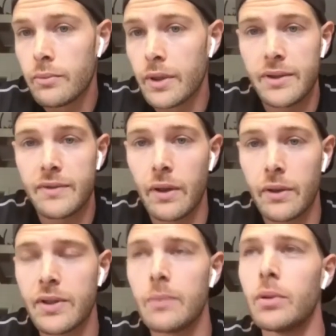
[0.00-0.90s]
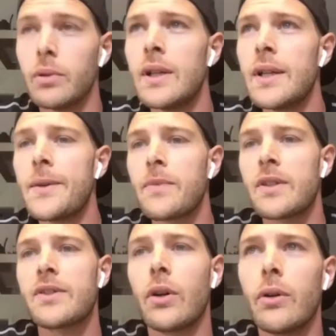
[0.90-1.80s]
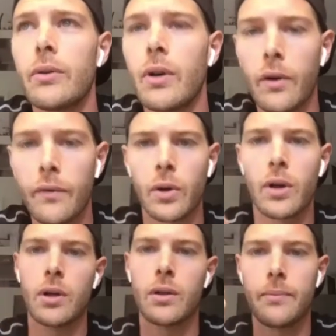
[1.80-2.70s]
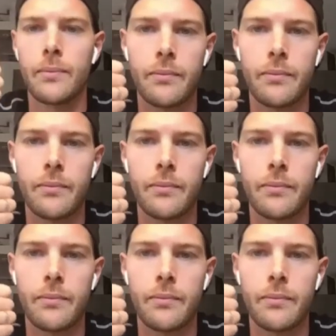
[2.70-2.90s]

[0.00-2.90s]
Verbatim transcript: That's okay. very simple. So okay. overall,